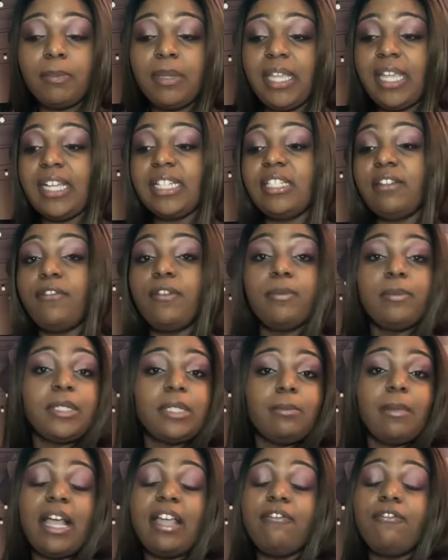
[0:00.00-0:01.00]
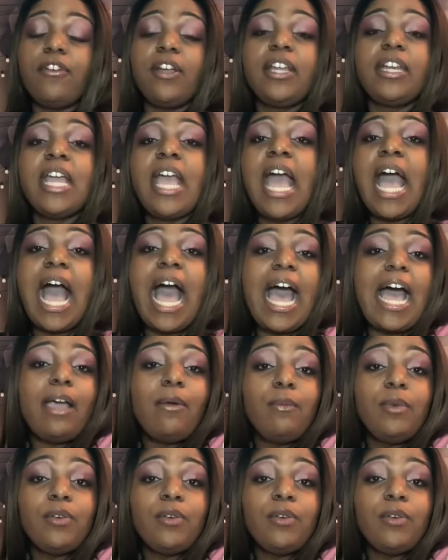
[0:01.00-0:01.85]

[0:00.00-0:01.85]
Because if it was my friend, I